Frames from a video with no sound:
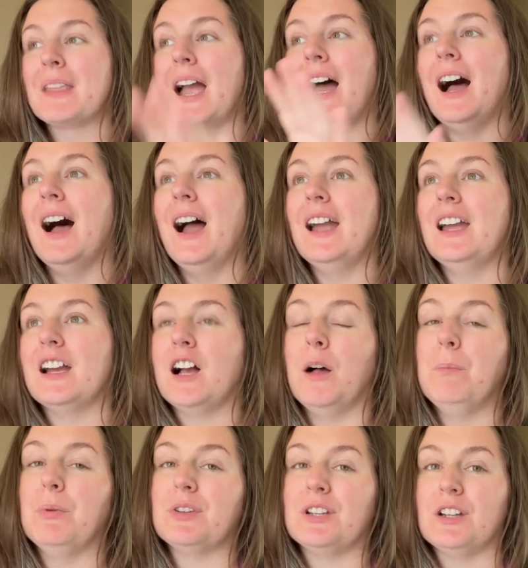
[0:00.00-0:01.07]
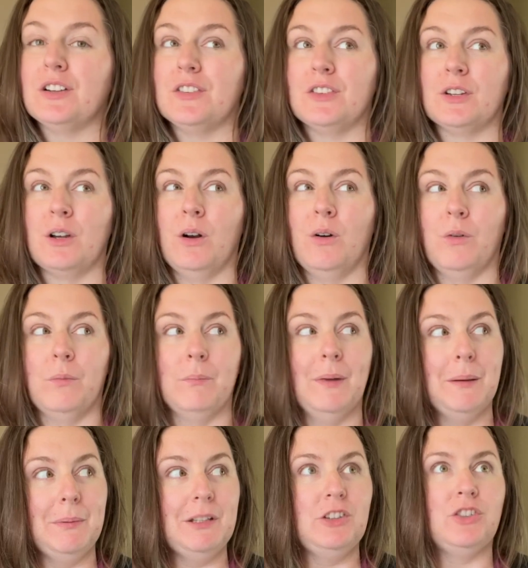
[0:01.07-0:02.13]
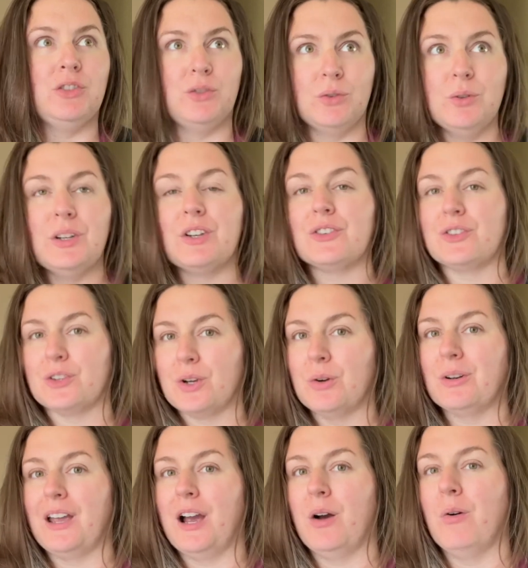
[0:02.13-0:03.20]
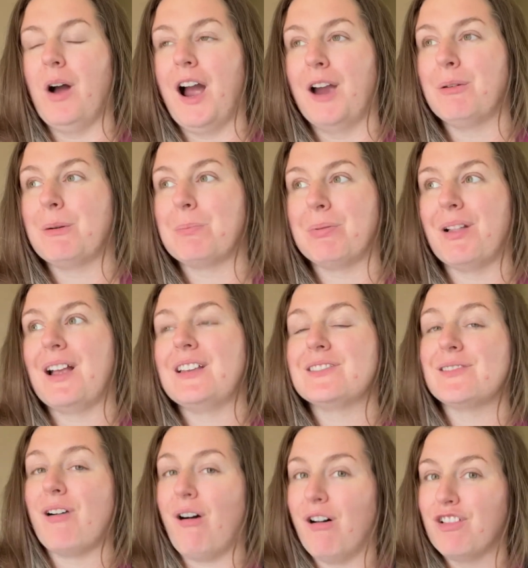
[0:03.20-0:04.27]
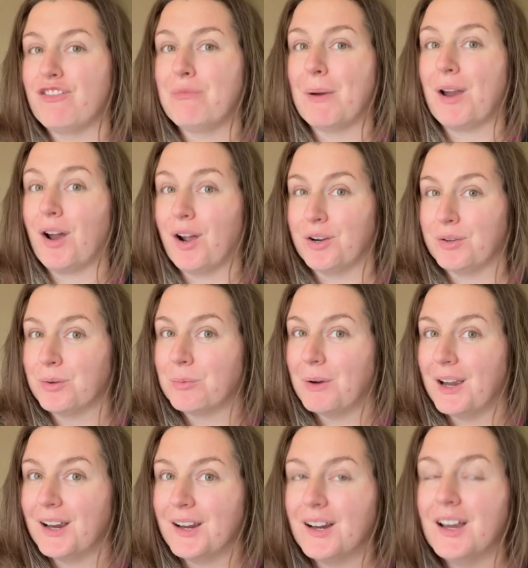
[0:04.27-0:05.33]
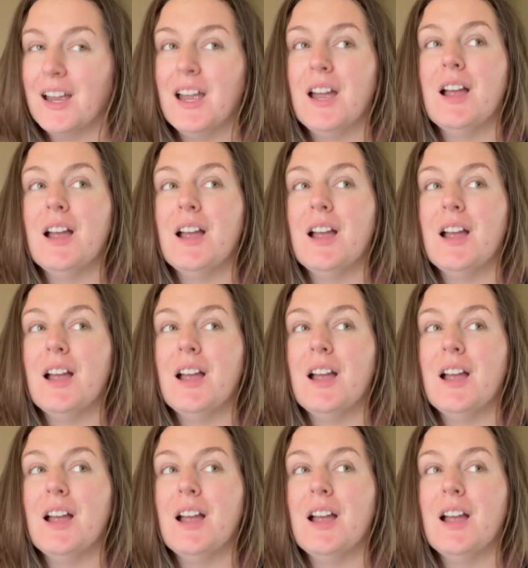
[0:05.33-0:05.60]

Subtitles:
A couple years ago, maybe 2 years ago now, I replaced all of my underwear.